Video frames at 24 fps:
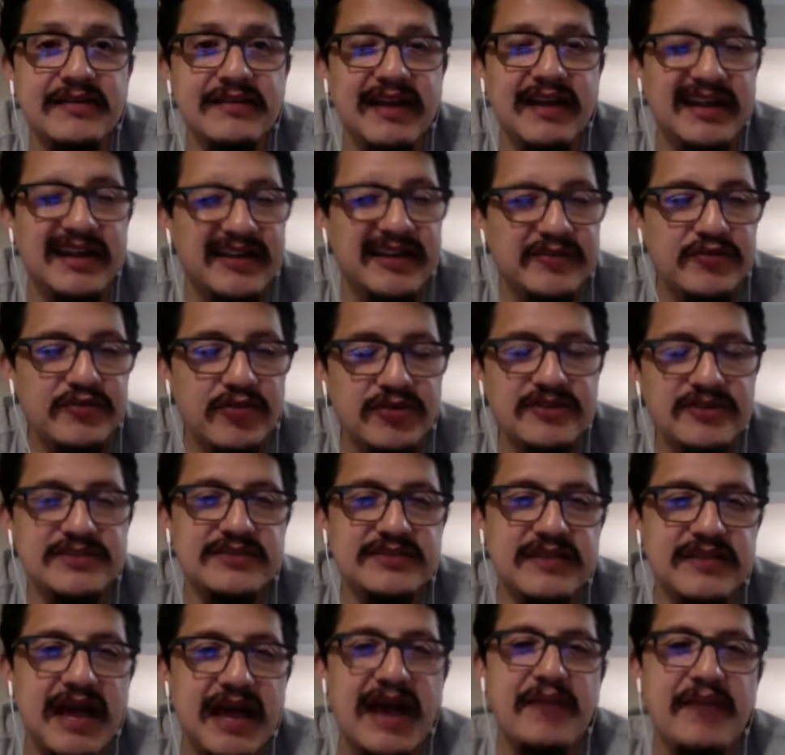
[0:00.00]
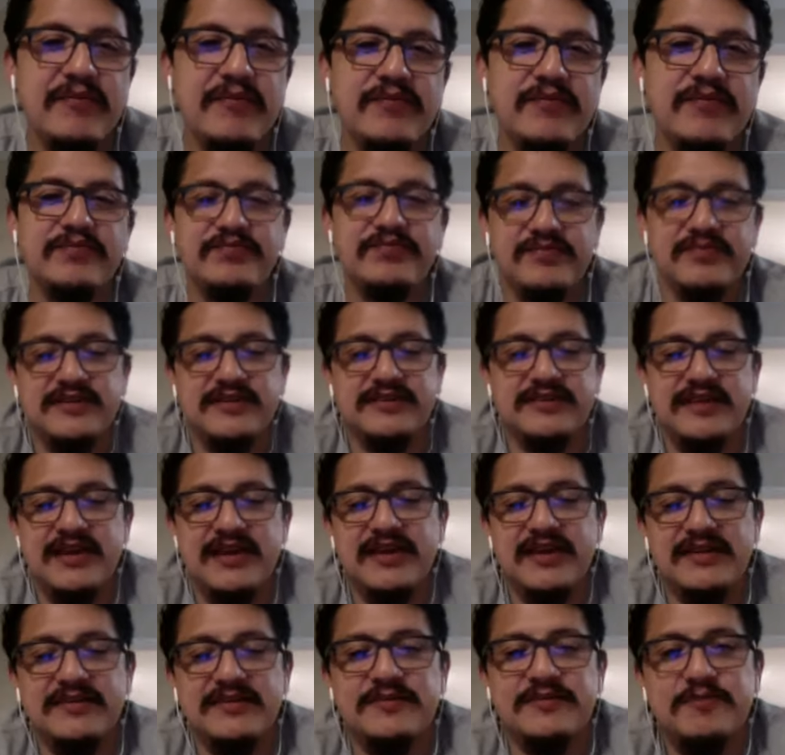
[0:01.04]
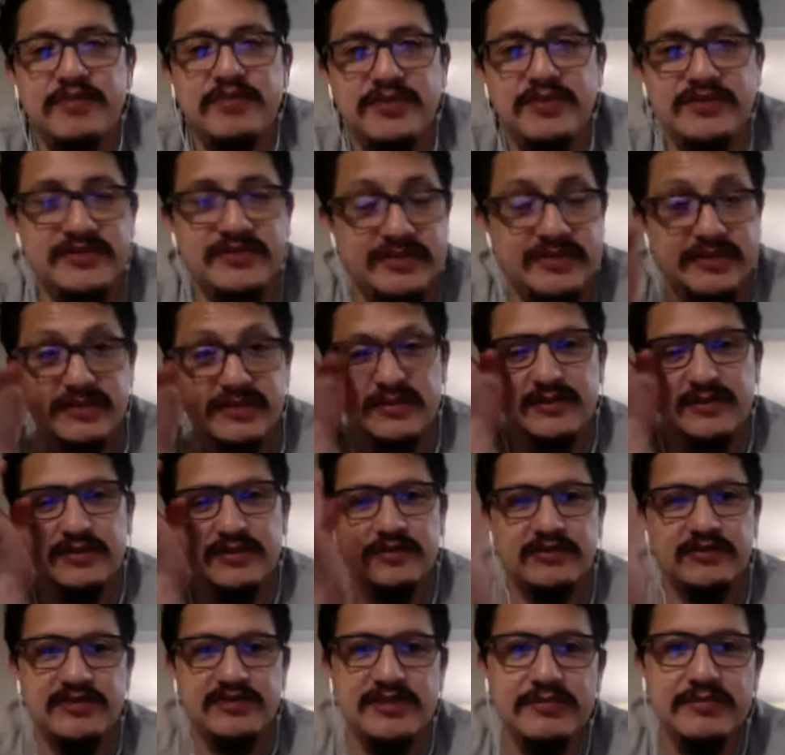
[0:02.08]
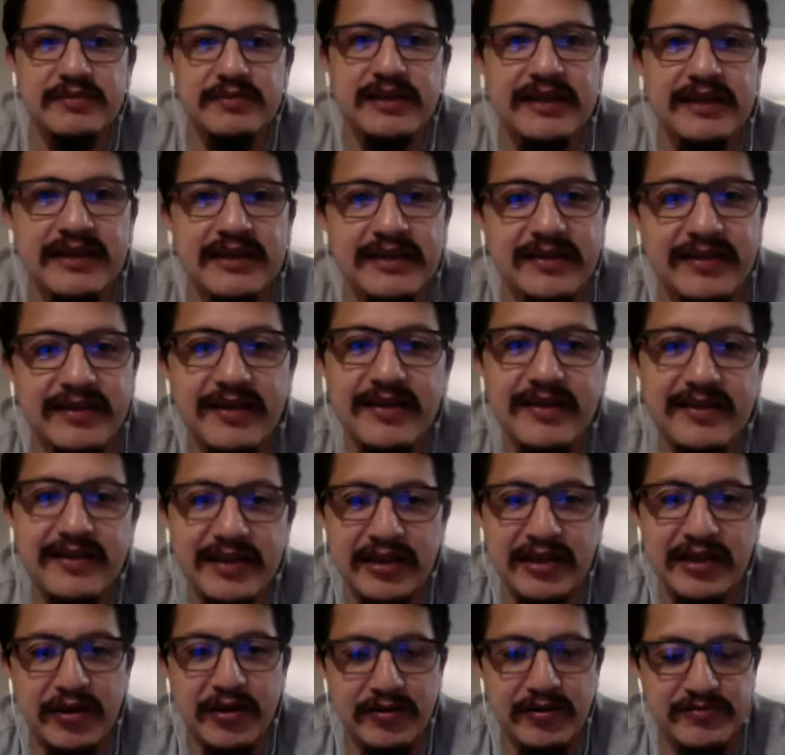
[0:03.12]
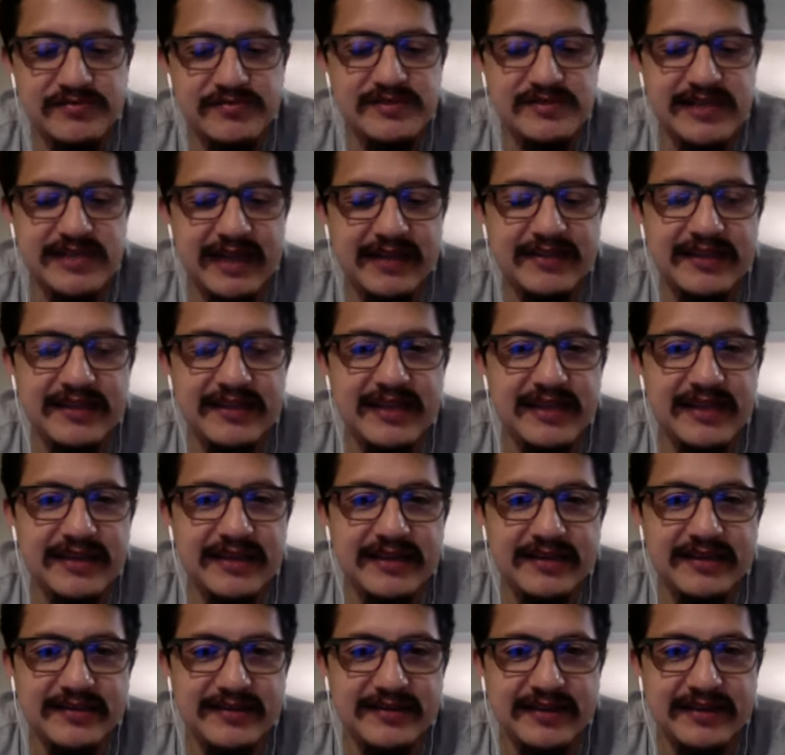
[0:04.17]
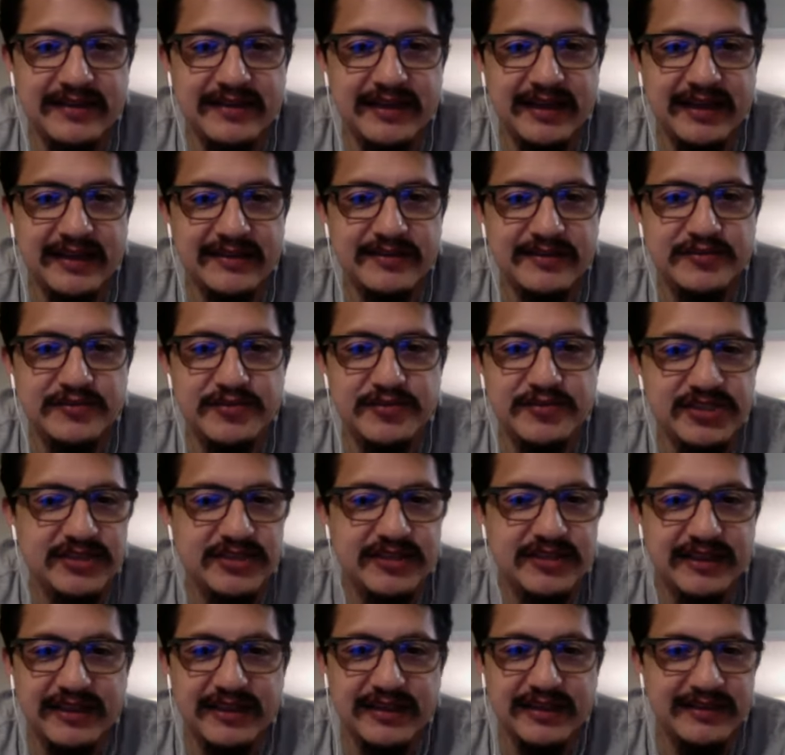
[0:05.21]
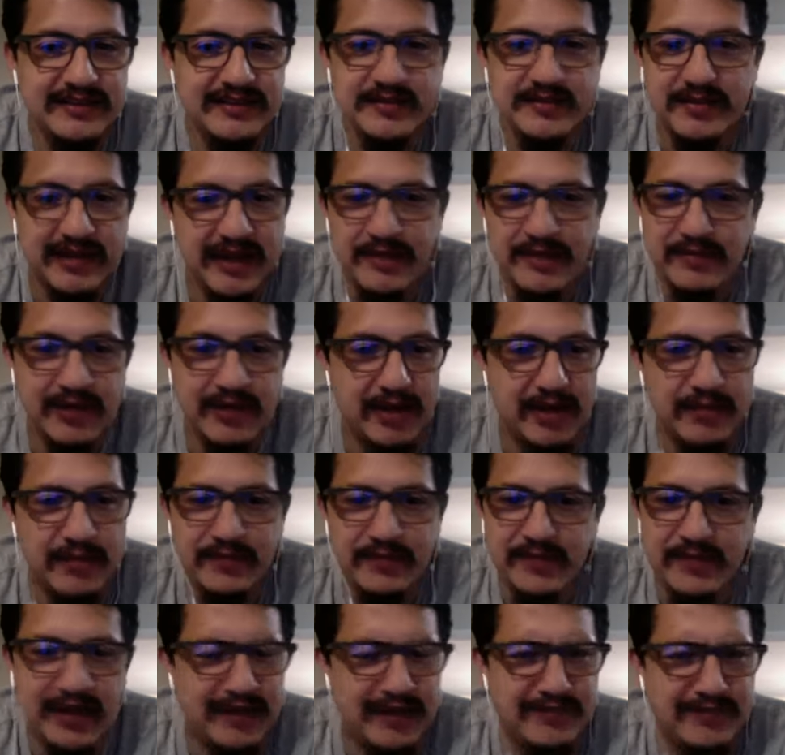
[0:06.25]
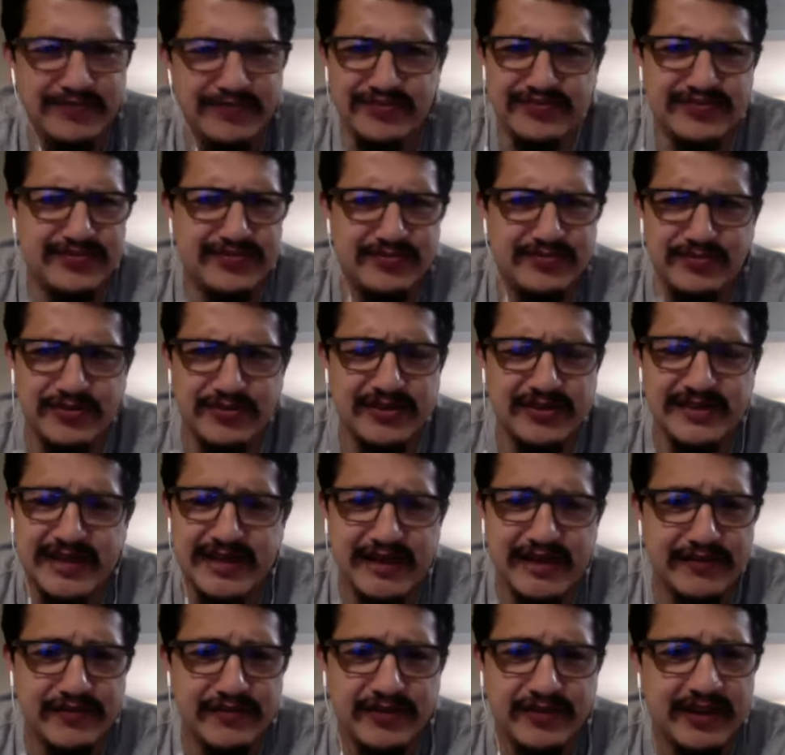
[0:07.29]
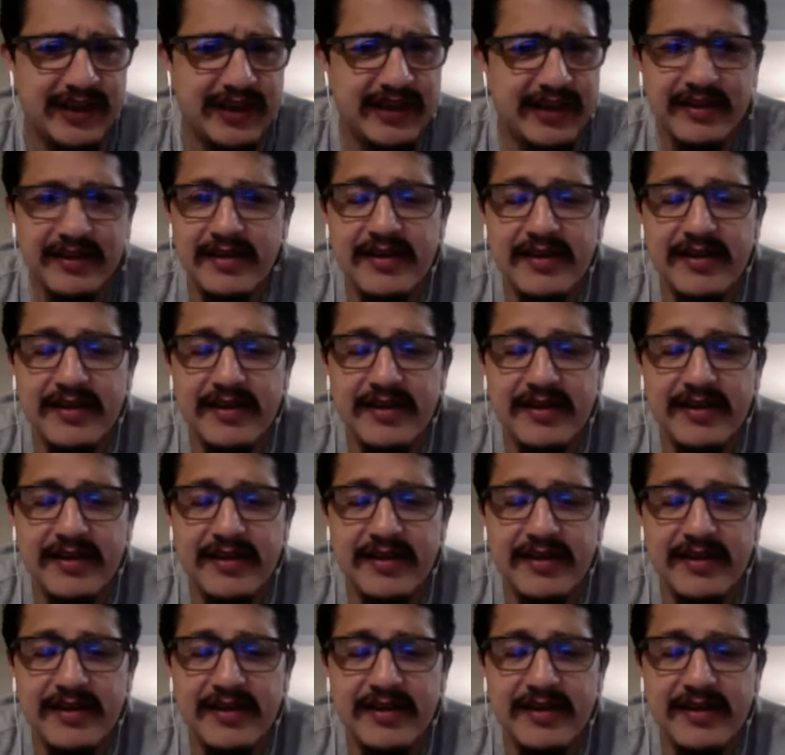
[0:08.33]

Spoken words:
And of course, I'm the science person, so to me, dead things and like squishy things. I mean, I'm we're down for that.